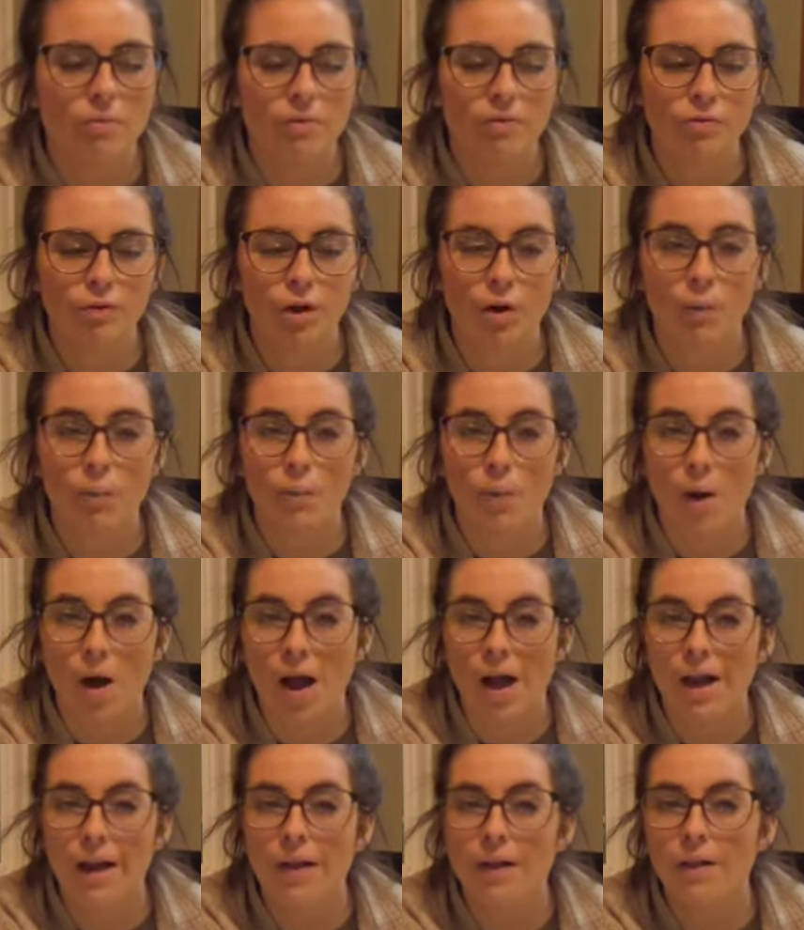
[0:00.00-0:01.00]
but for a
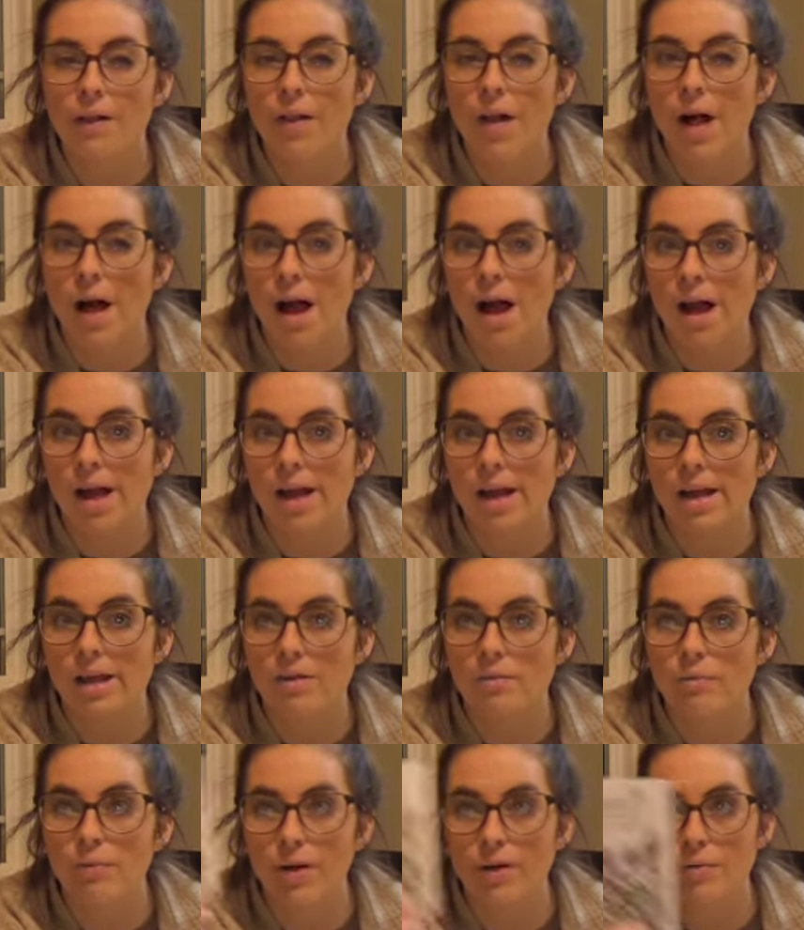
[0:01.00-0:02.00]
while
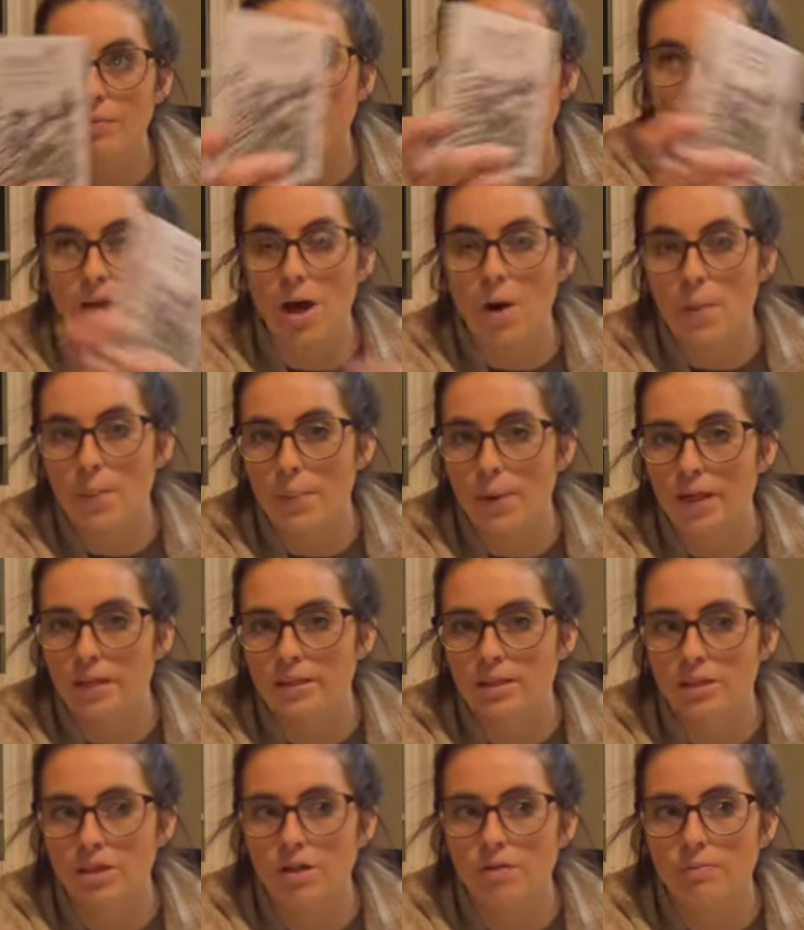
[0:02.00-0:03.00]
I went without
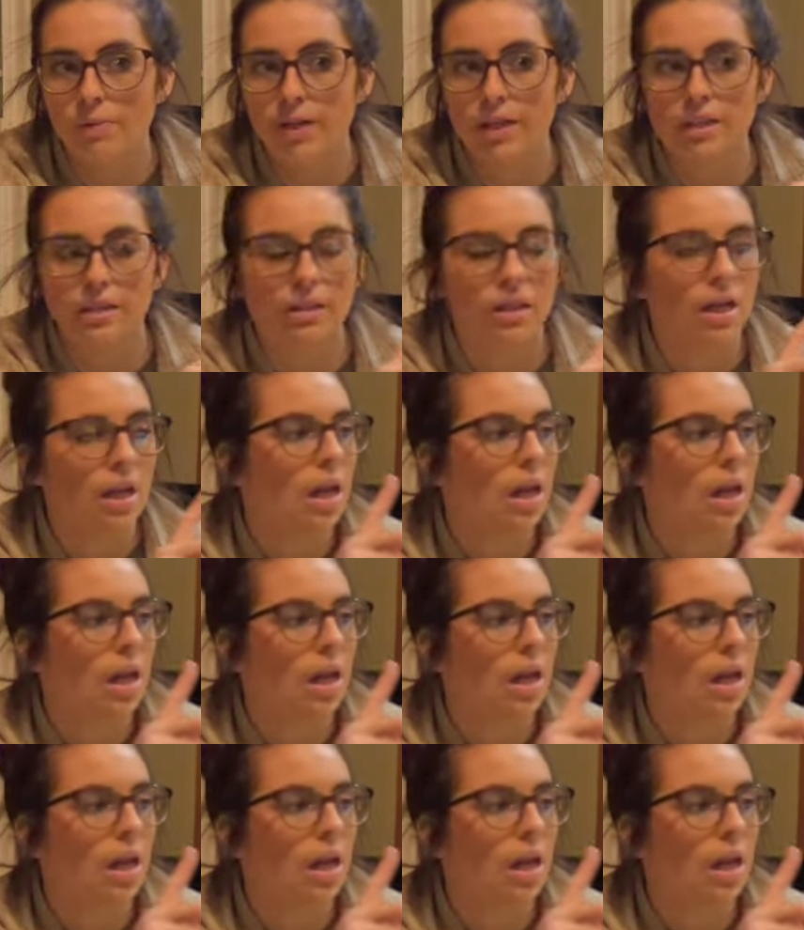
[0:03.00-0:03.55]
pesto because